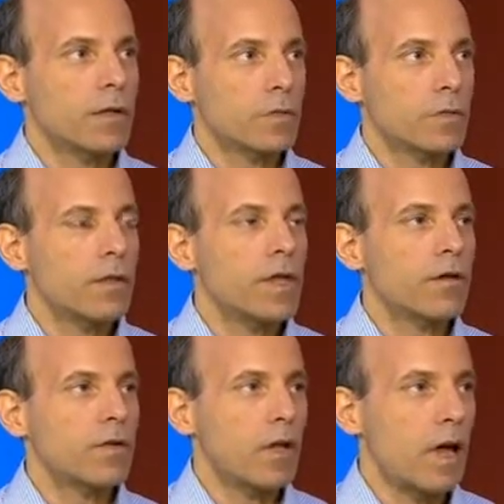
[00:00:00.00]
You could
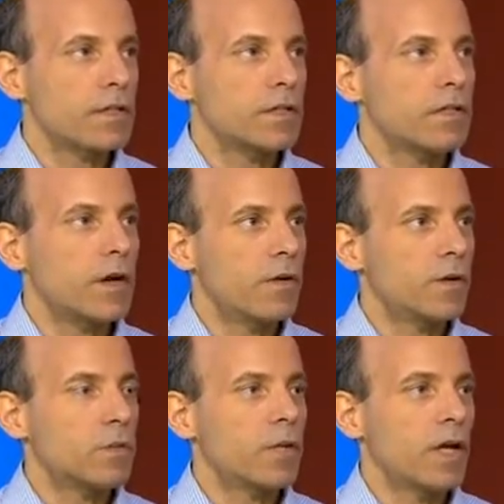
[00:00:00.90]
think of a lot of
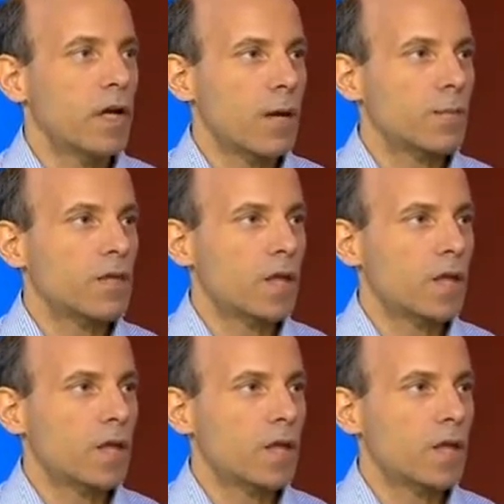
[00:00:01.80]
scenarios where they come to